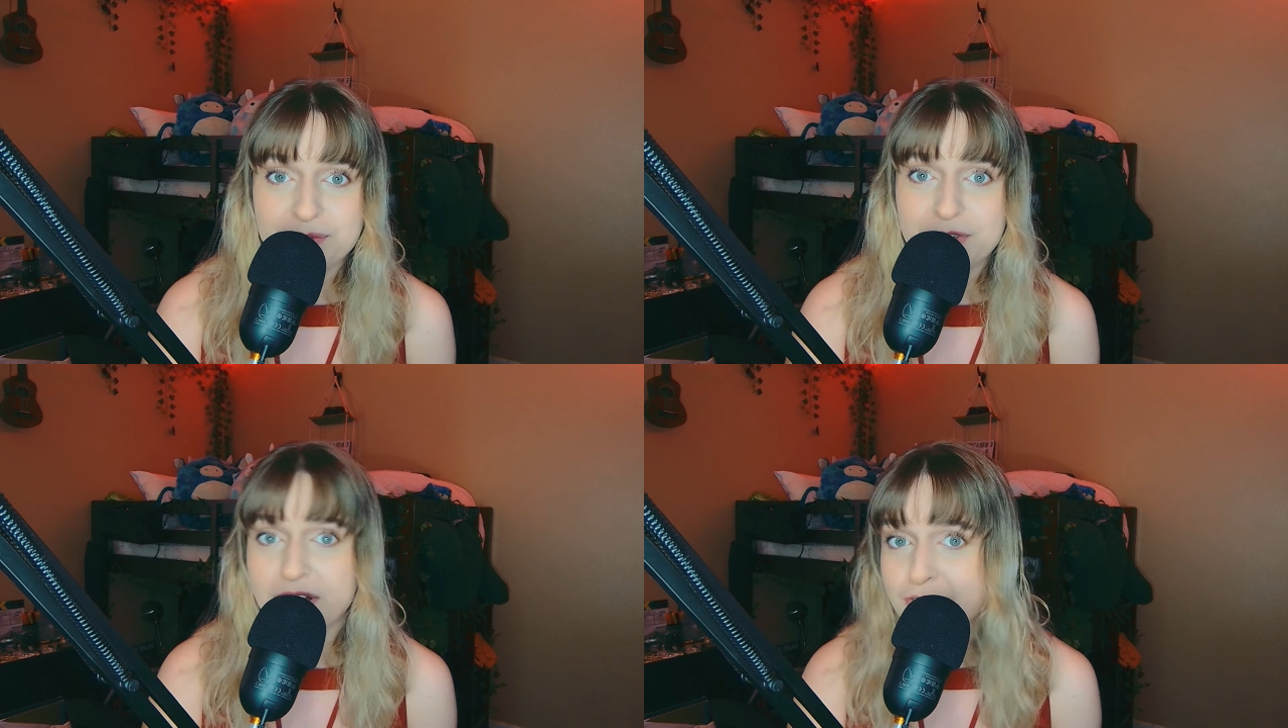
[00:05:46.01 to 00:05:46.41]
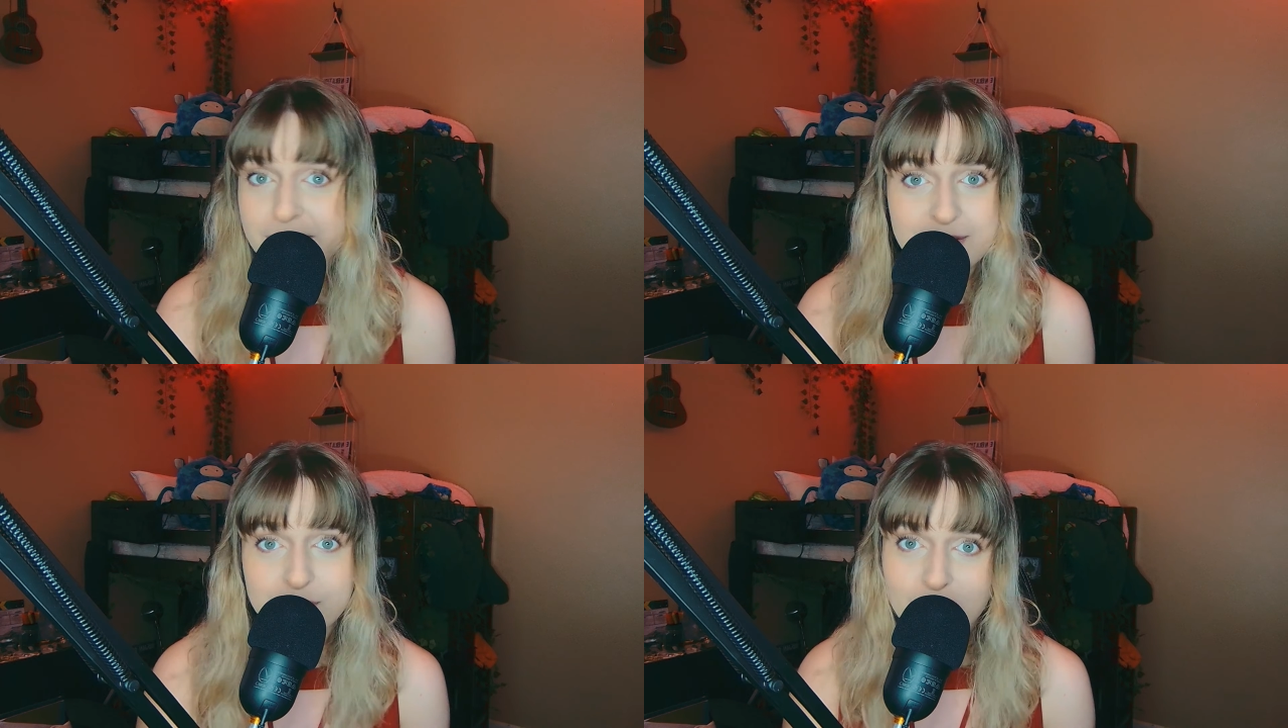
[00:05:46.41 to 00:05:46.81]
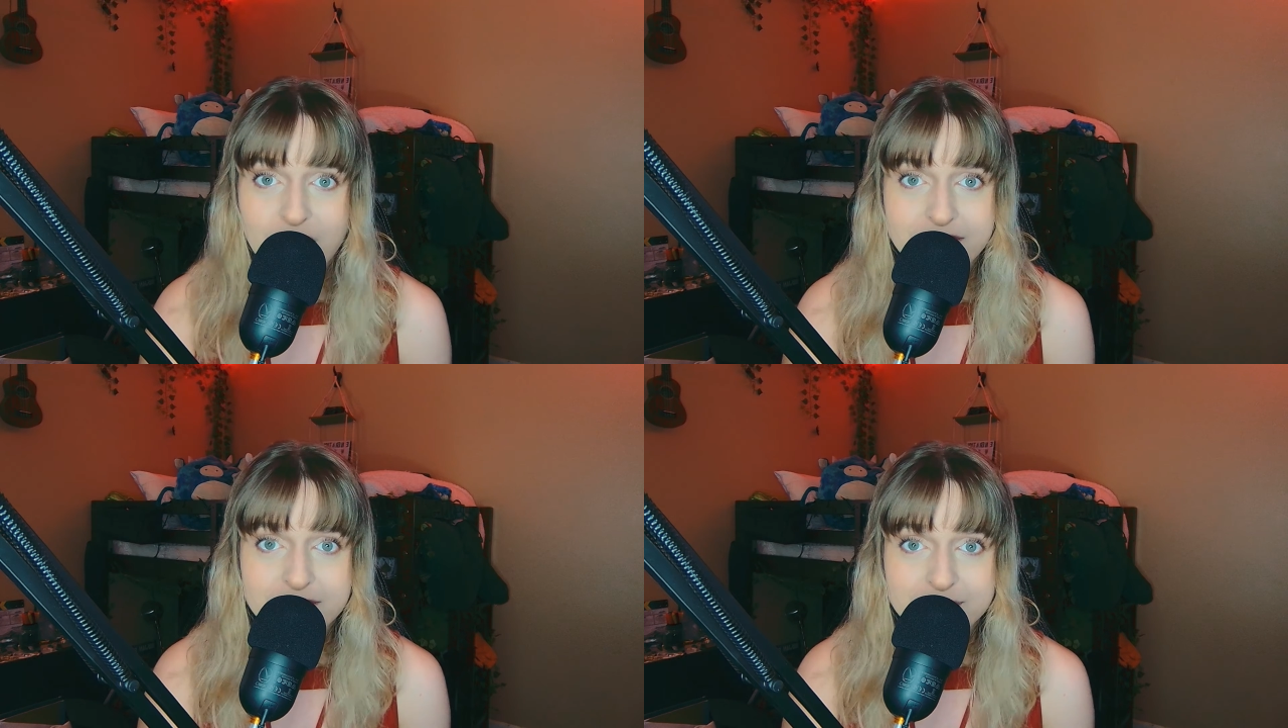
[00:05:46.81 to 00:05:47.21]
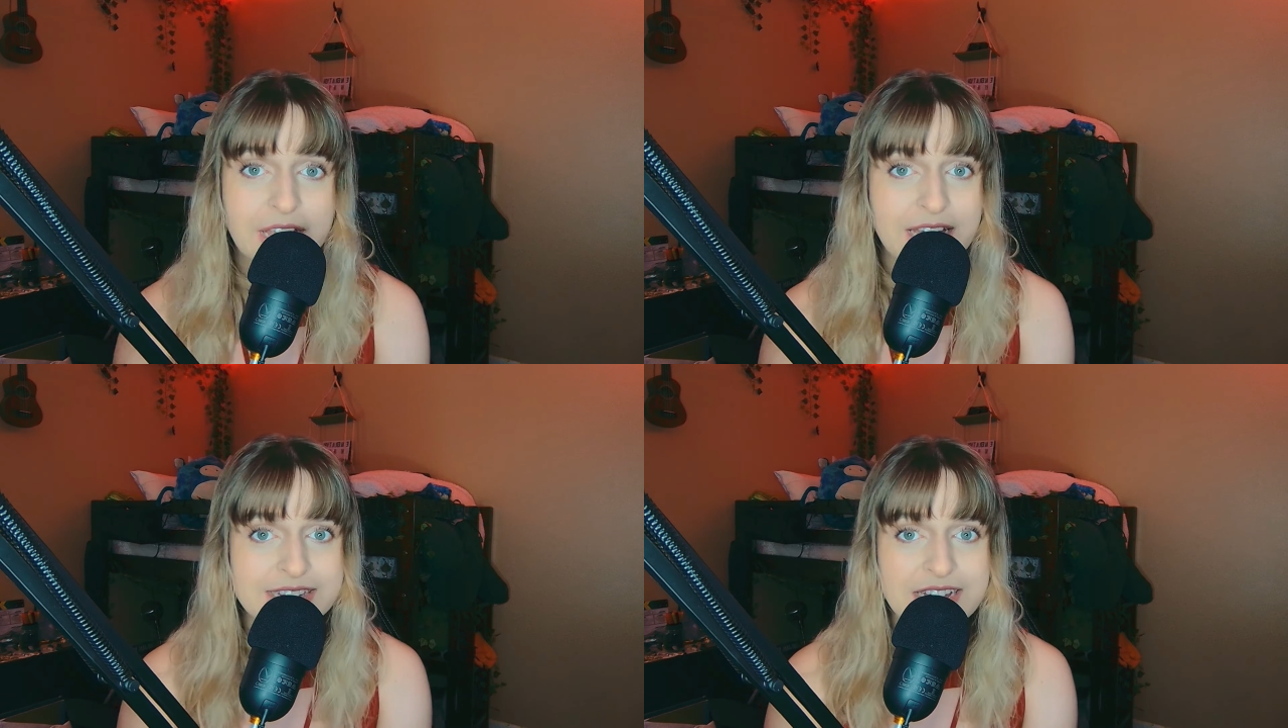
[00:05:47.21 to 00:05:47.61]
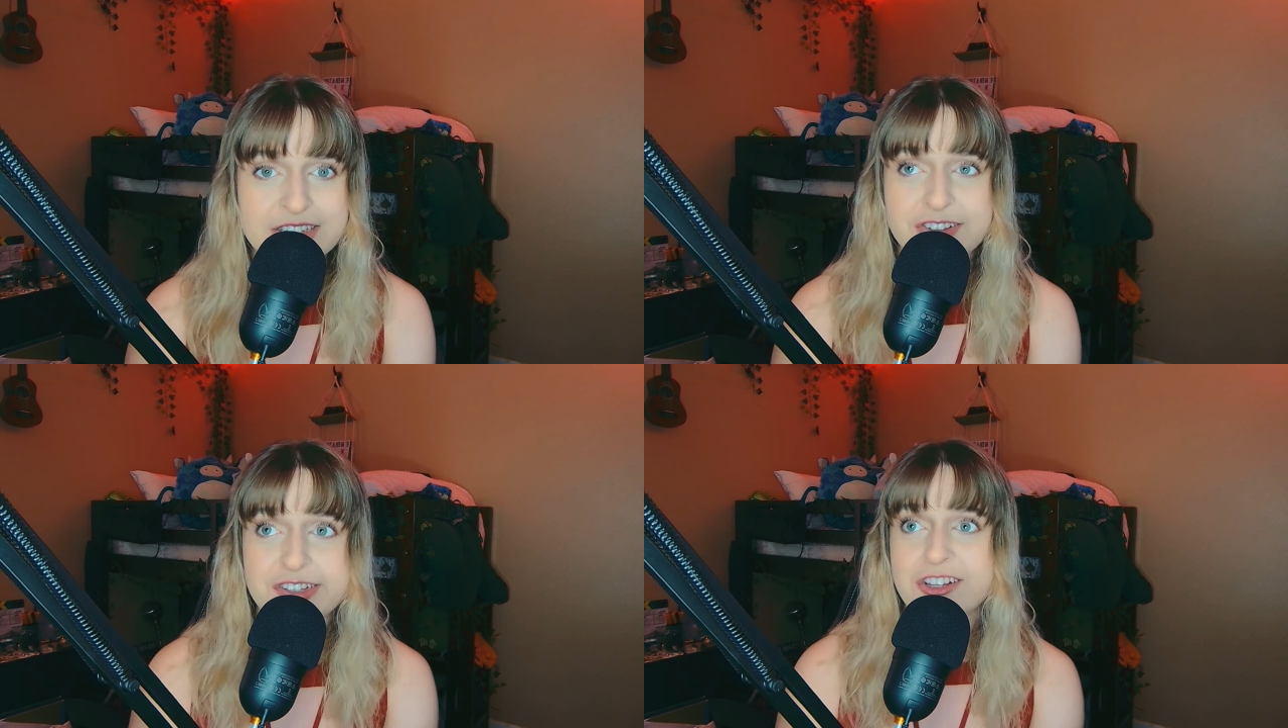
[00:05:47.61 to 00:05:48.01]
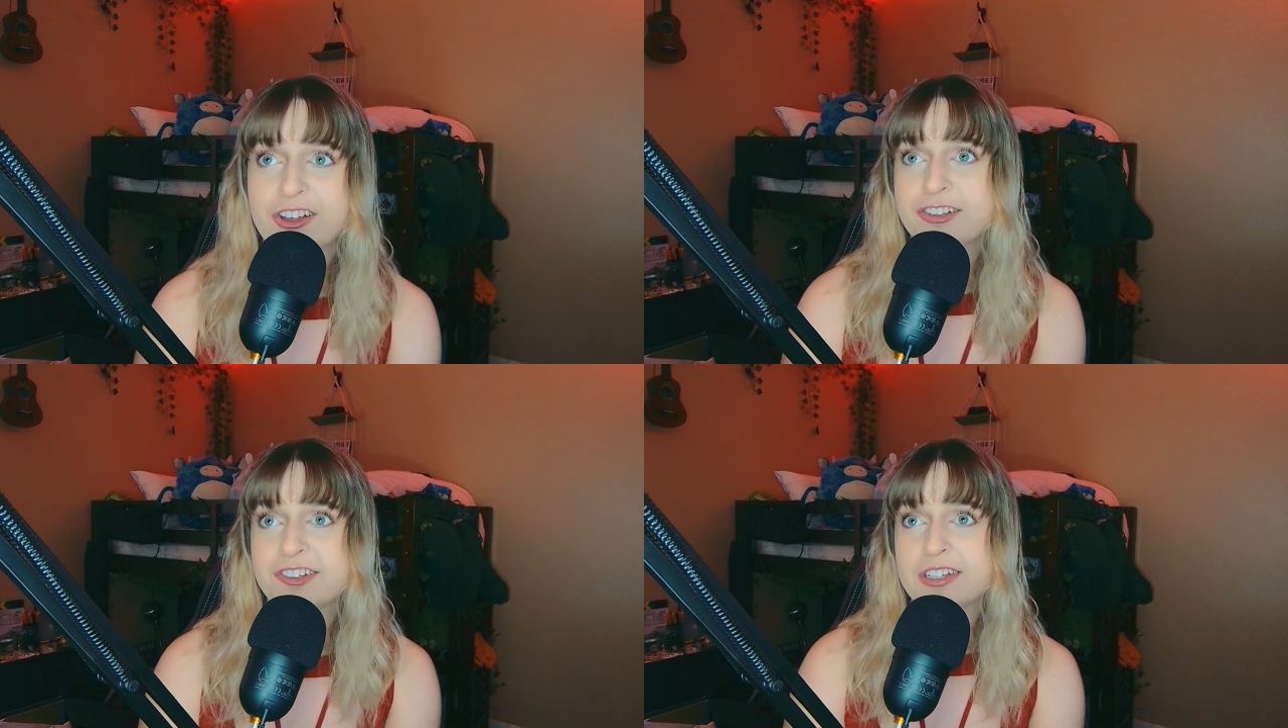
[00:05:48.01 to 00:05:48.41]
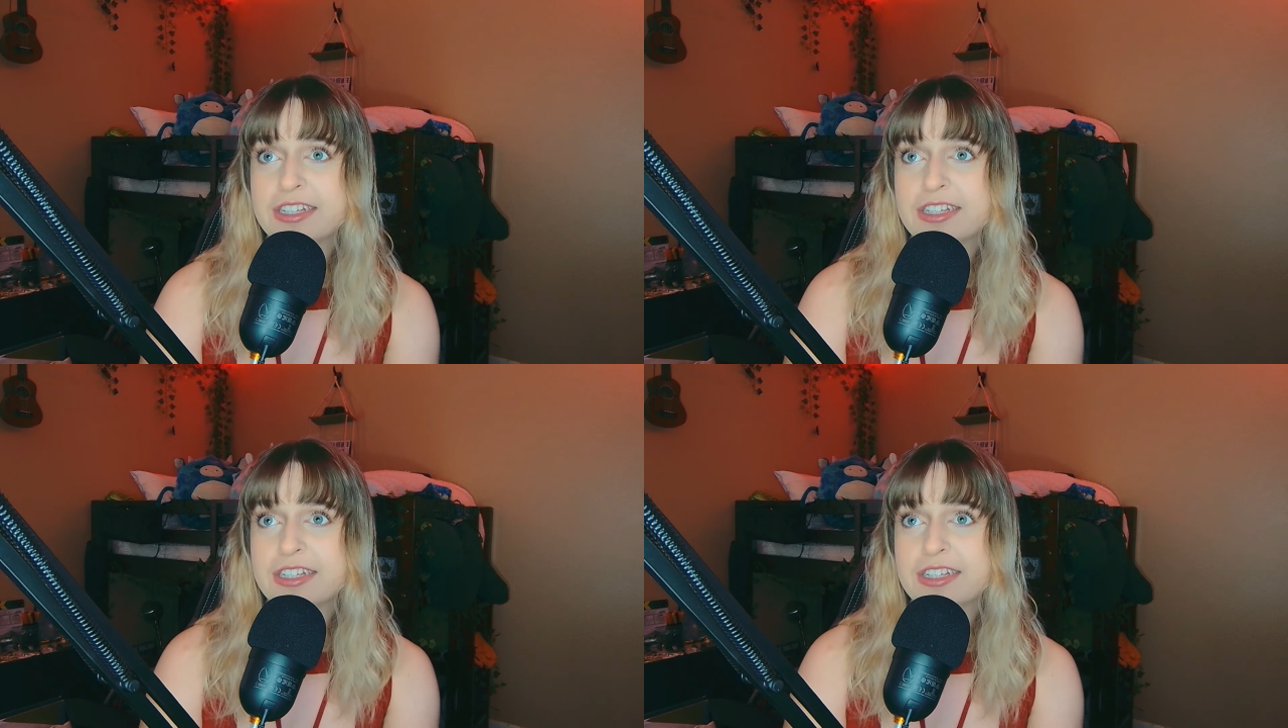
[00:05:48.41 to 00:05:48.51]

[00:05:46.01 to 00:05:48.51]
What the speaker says: You have to keep trying. And that's just